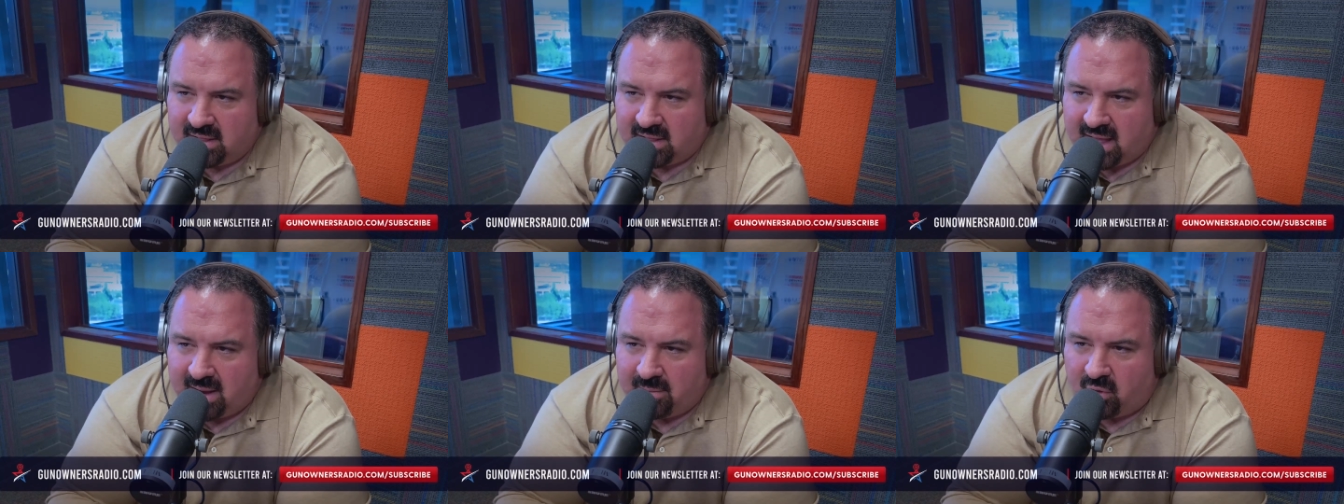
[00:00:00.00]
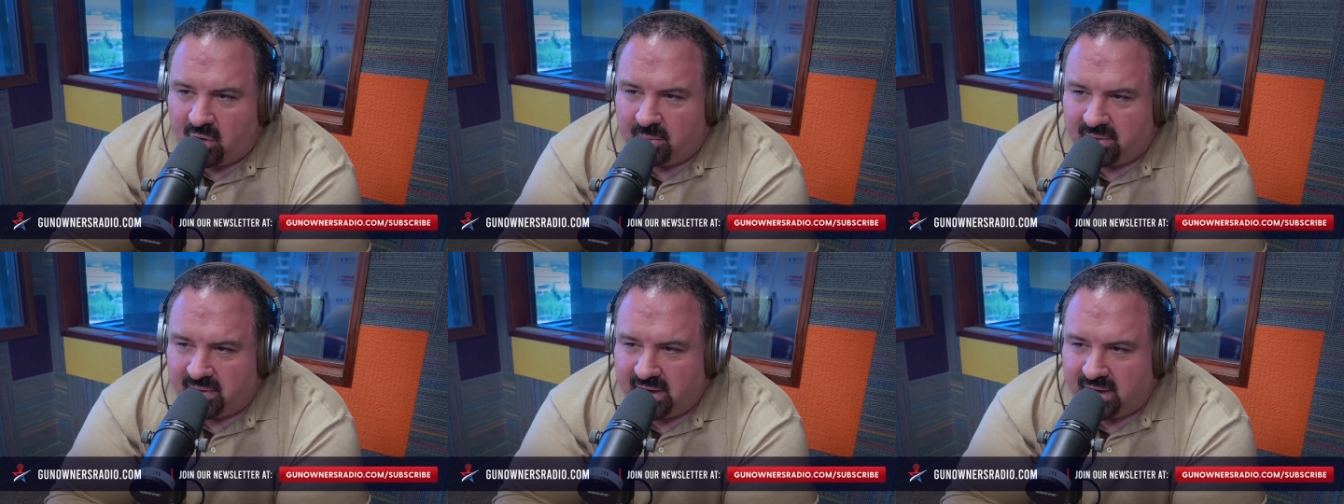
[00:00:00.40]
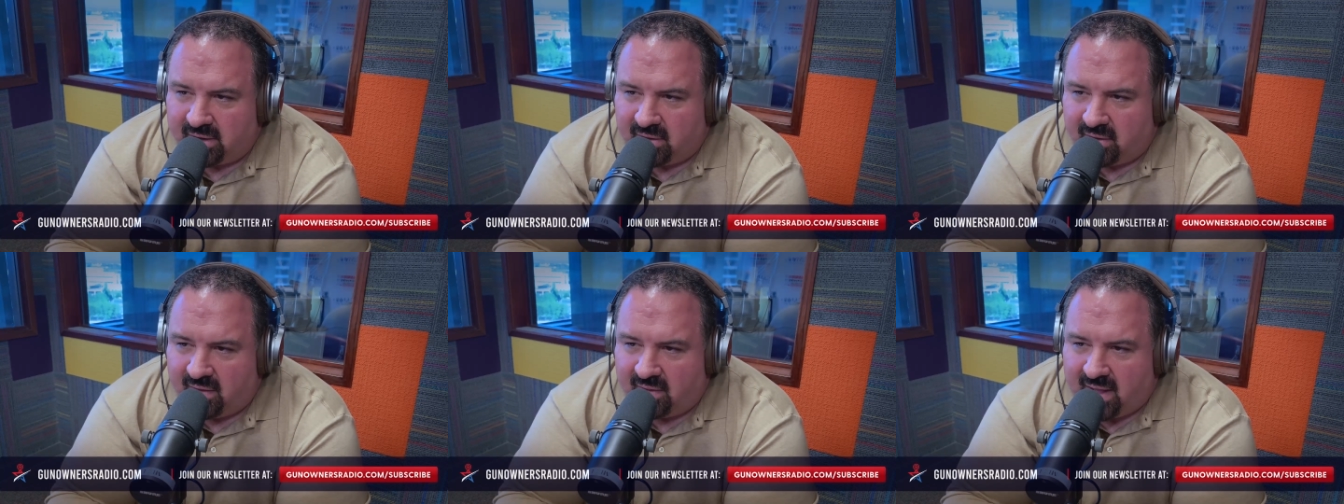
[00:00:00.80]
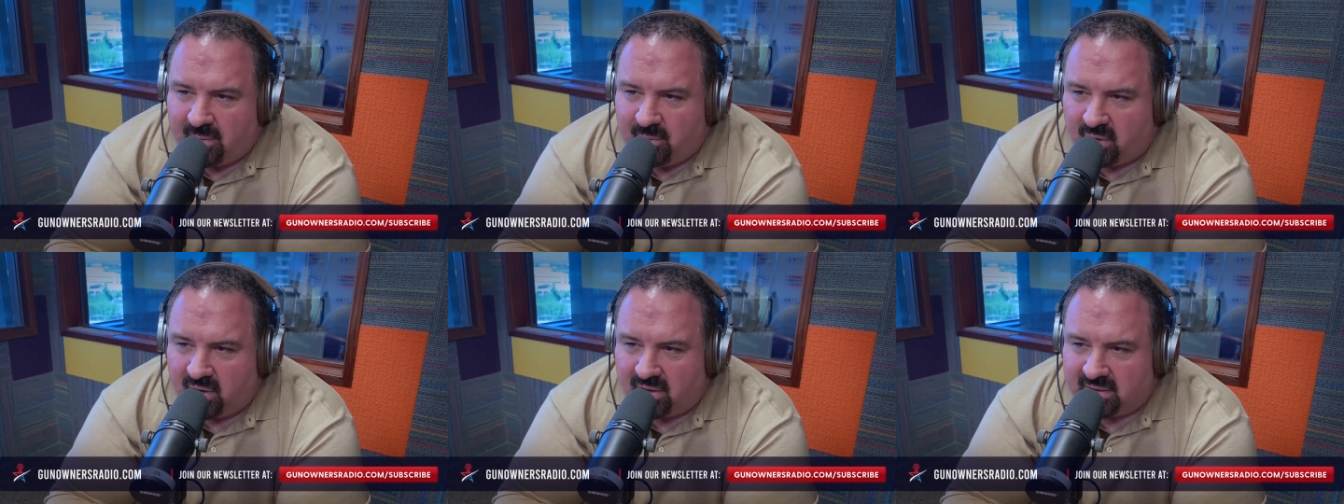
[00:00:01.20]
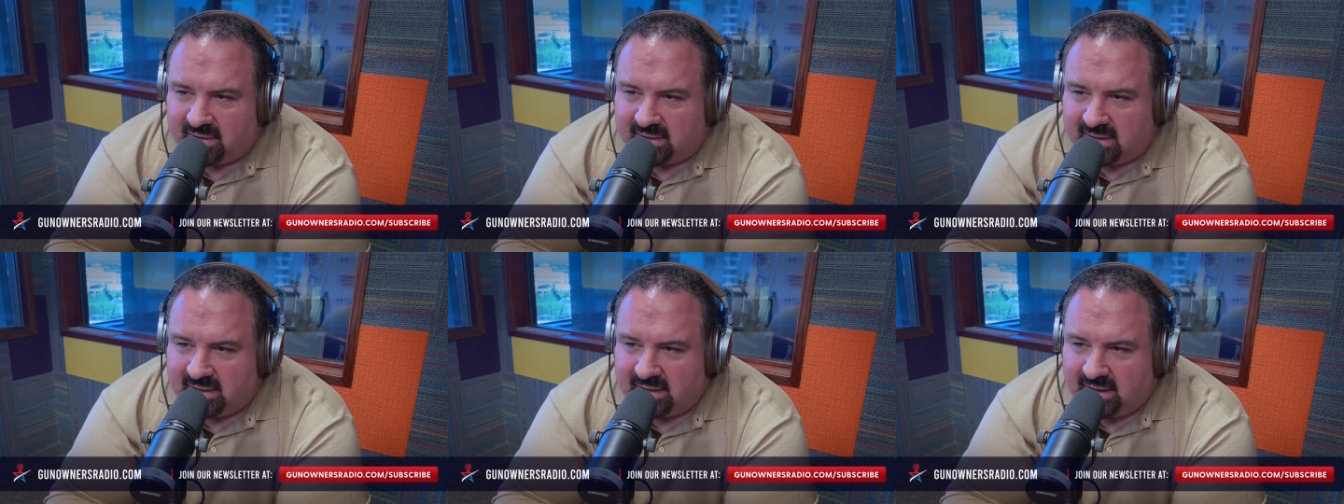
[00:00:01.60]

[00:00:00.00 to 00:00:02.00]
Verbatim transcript: a lot more political, a lot mm more mm-hmm.